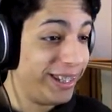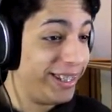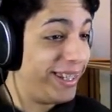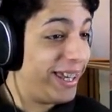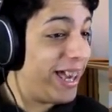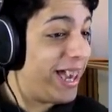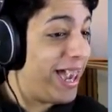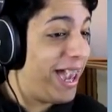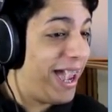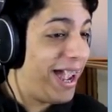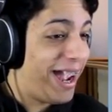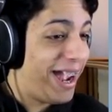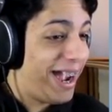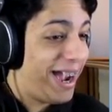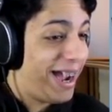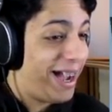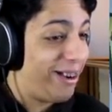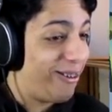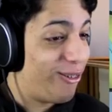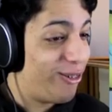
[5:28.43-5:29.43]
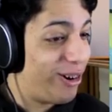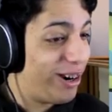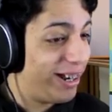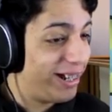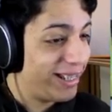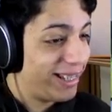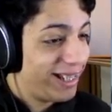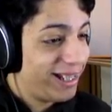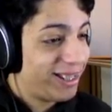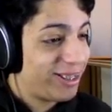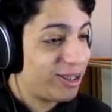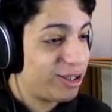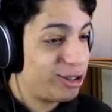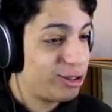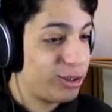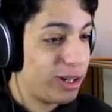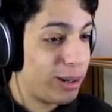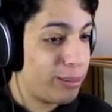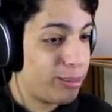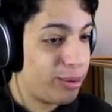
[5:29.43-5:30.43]
Yeah! Alright, let's
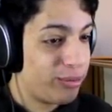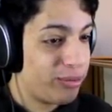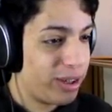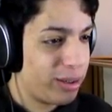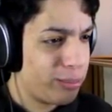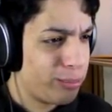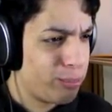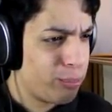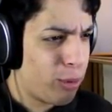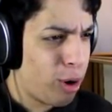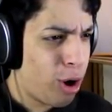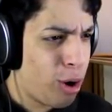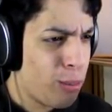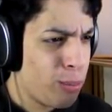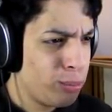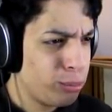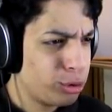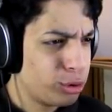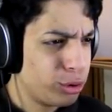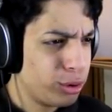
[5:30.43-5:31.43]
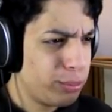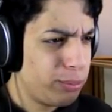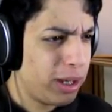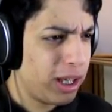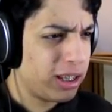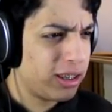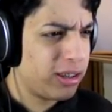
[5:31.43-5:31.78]
try and prevent. Mom should be